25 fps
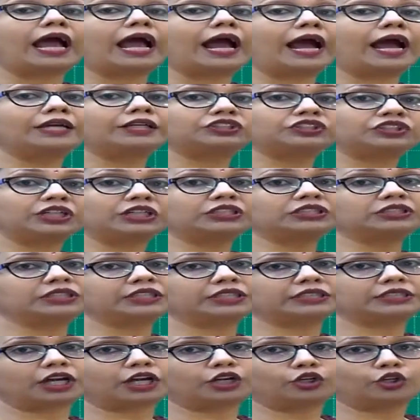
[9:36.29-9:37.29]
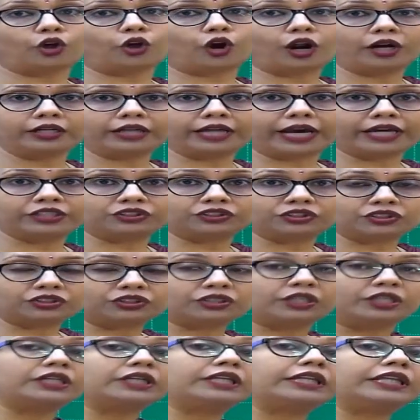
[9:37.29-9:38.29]
and since these are not
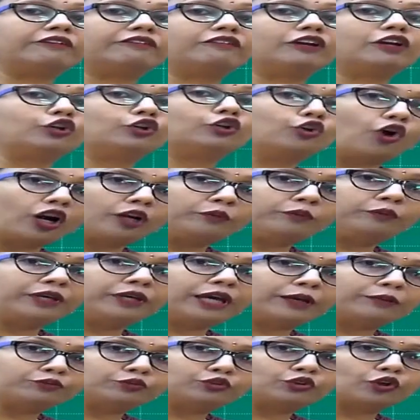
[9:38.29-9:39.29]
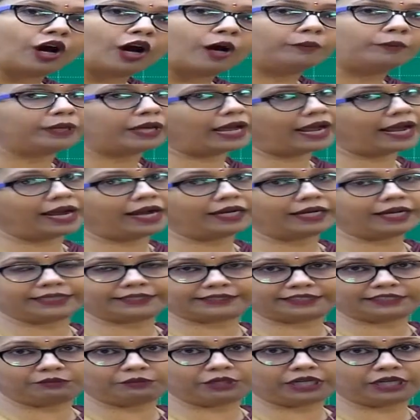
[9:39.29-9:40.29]
digested, they will not be absorbed and
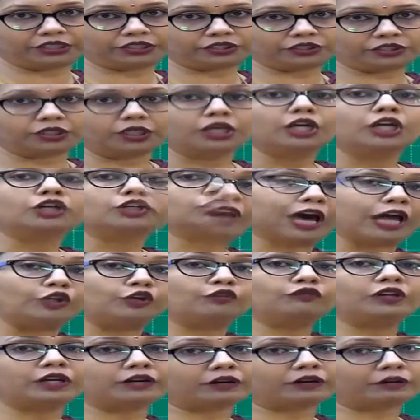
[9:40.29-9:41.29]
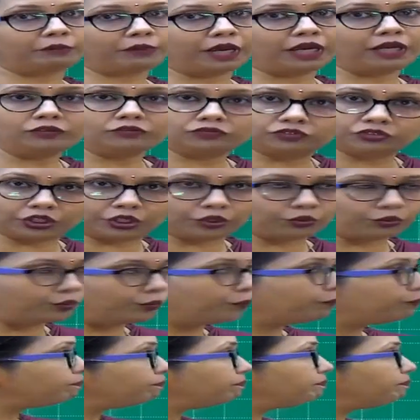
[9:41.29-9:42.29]
assimilated. The value will remain 0.